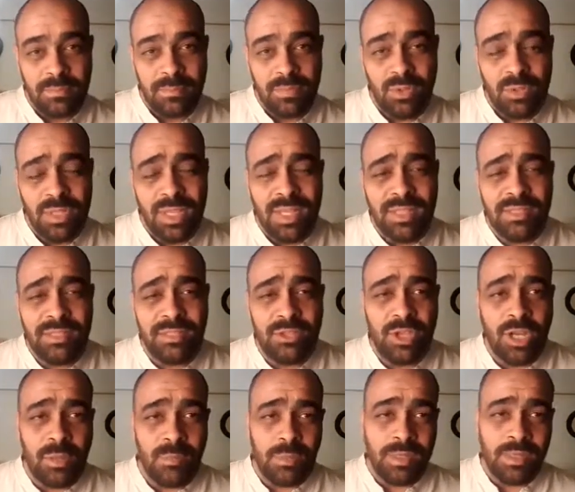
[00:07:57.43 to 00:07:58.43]
So ladies and
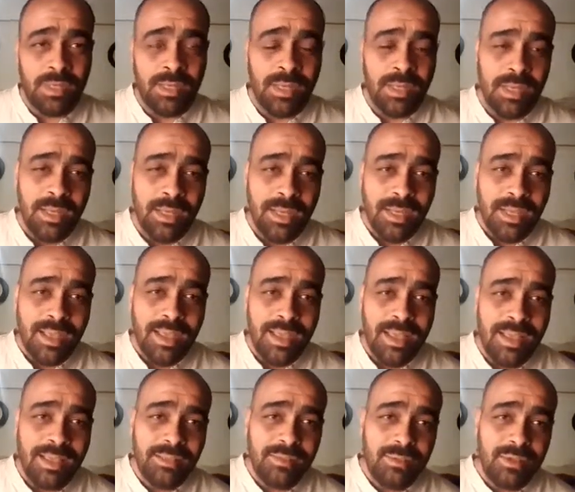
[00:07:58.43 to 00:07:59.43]
gentlemen,
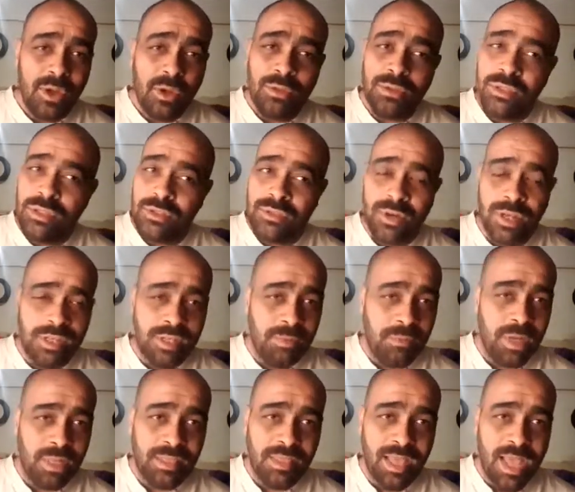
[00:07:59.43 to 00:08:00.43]
don't stress
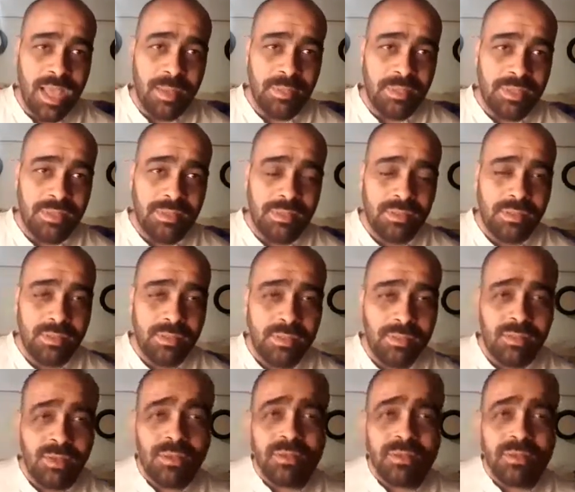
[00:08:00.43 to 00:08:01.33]
about the habits. Don't